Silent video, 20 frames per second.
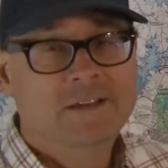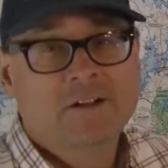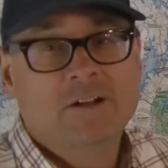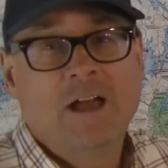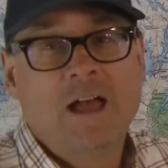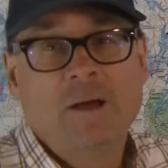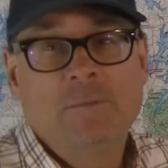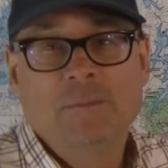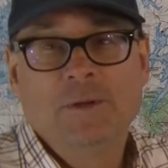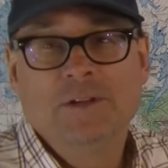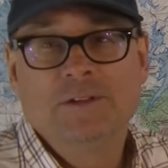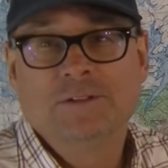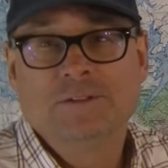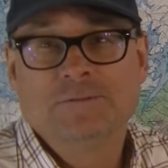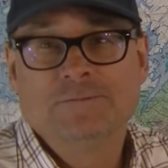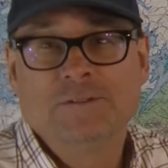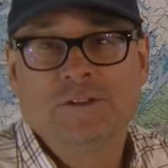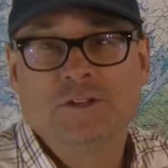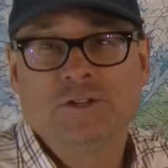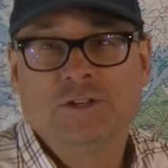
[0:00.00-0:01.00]
You know, how big is
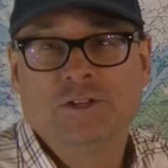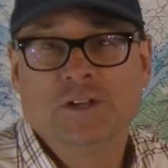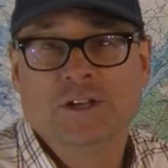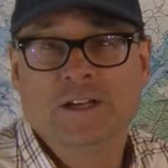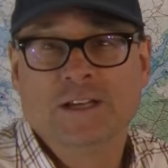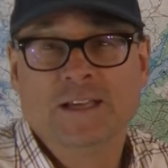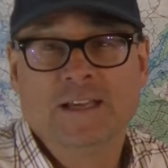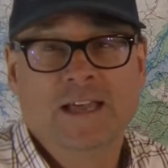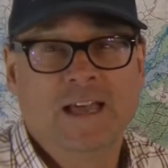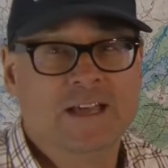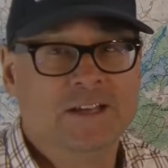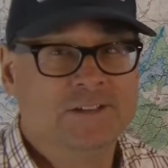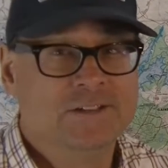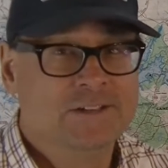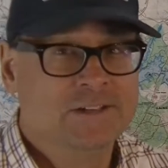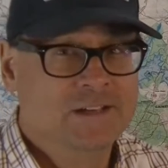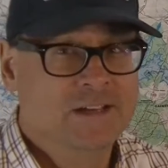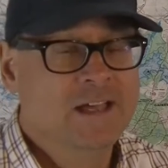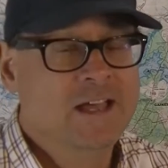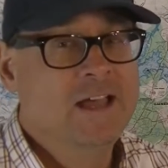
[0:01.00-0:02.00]
the fish you're going to
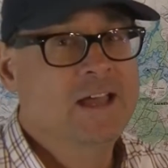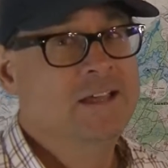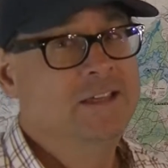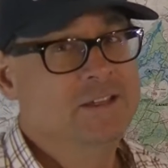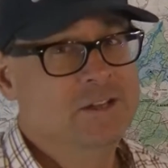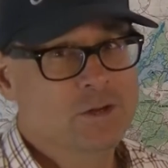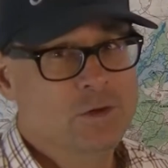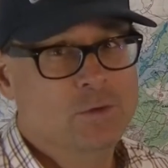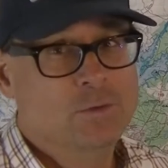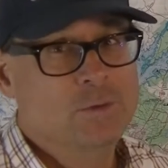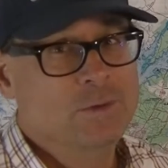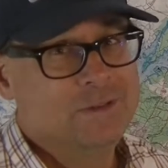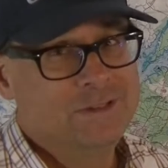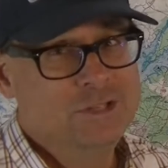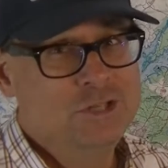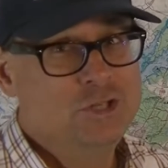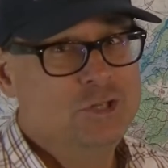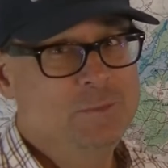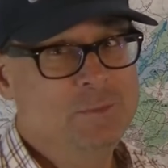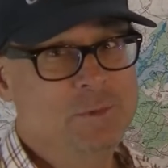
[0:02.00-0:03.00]
catch? You know,
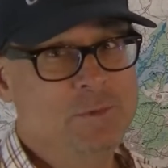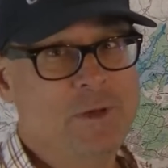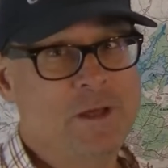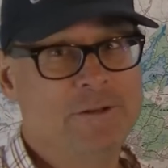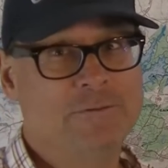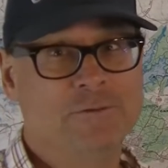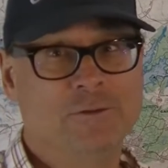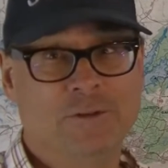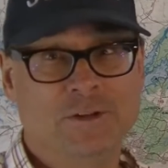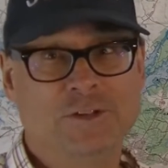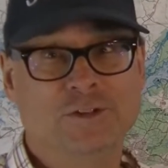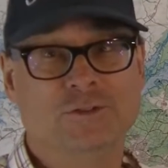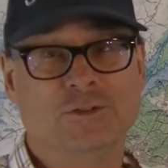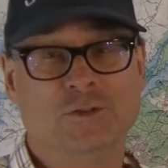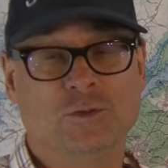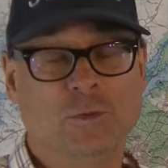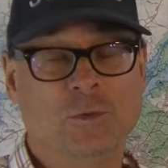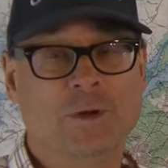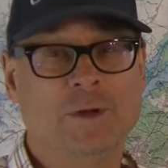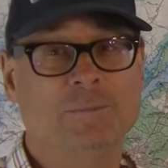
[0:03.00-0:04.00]
you should be ready for at least
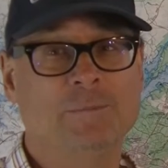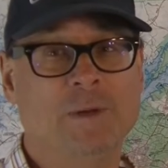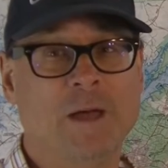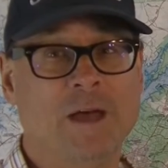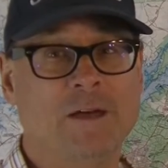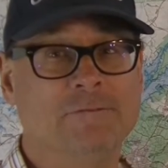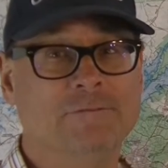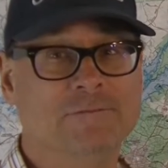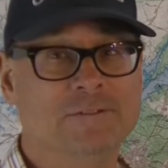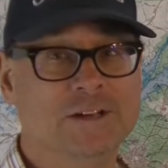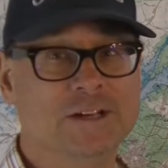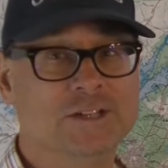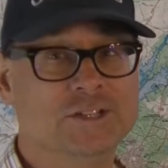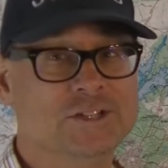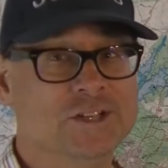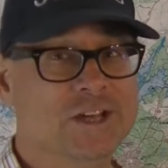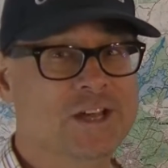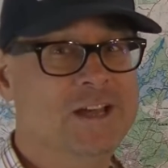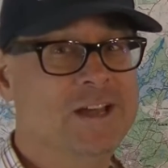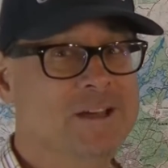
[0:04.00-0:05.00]
a 20 pound
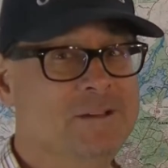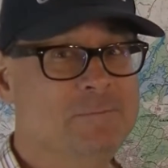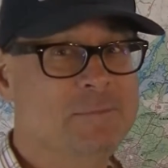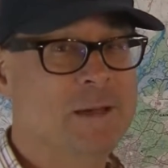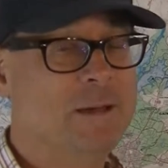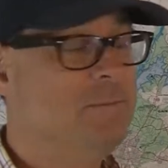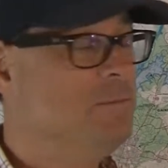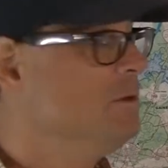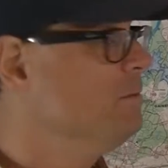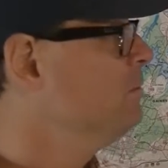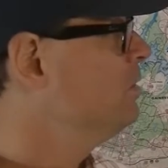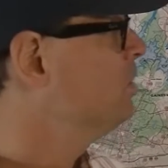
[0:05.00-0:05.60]
fish, maybe a